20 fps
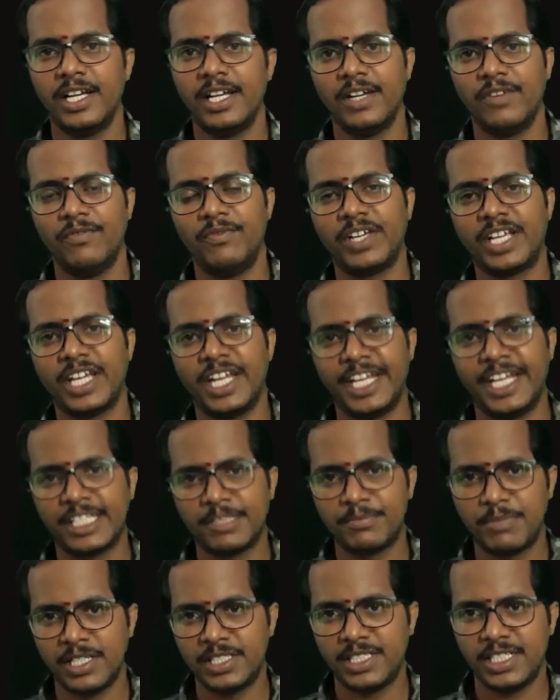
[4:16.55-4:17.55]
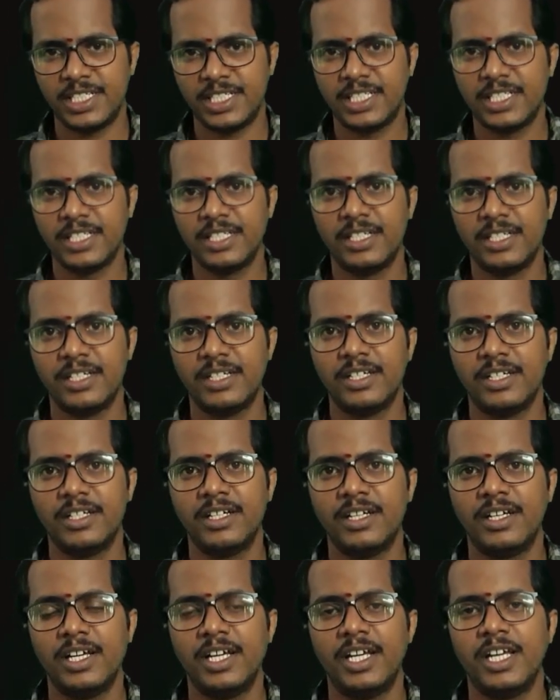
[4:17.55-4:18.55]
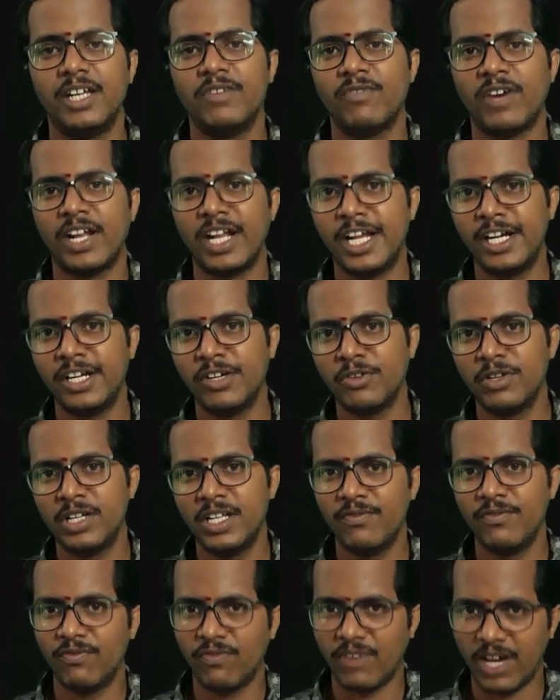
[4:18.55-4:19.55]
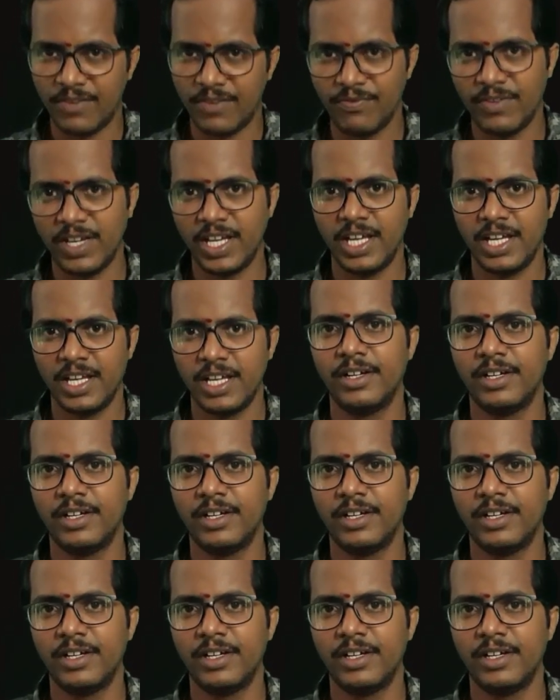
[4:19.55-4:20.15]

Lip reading: we can express it in one and only one way.